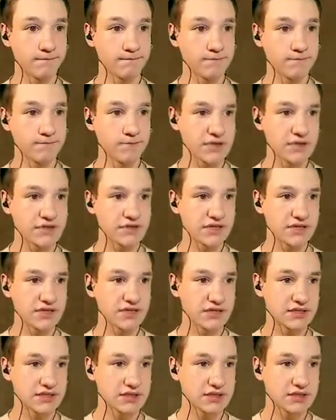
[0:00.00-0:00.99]
What is
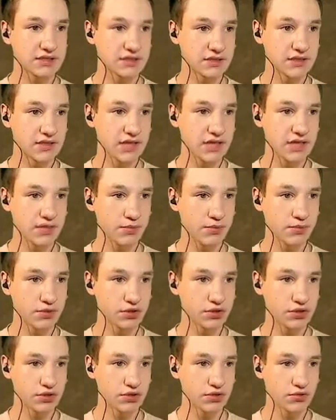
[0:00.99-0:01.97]
this? Teleport
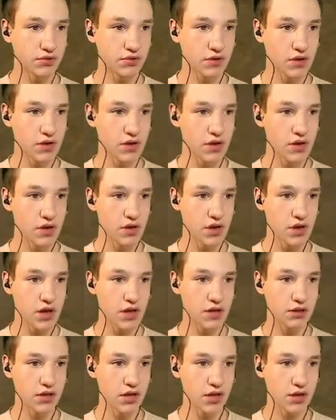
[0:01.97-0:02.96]
to
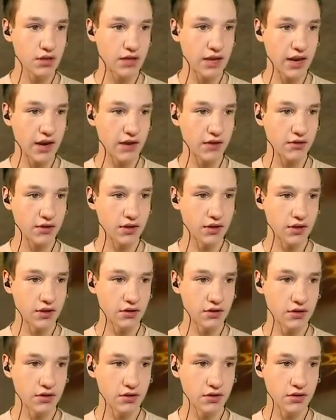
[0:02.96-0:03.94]
unlock
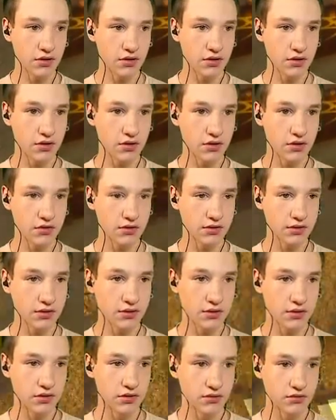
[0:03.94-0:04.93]
area.
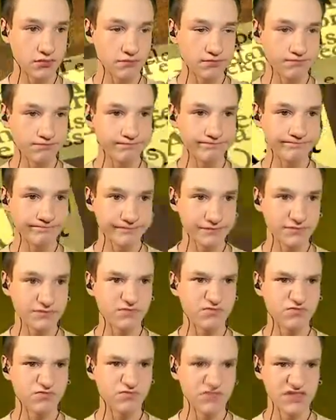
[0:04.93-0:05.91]
Mm -hmm.
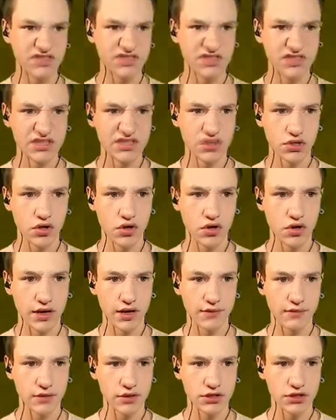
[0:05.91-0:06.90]
Mm. Okay,
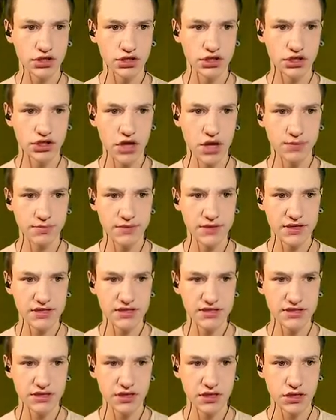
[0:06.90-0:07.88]
I'm gonna just chop
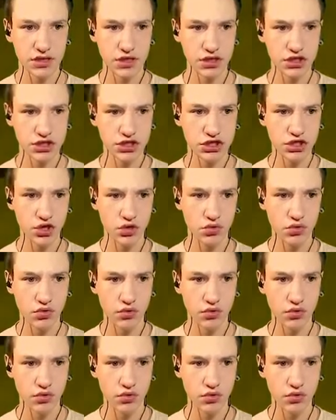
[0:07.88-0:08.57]
this. So...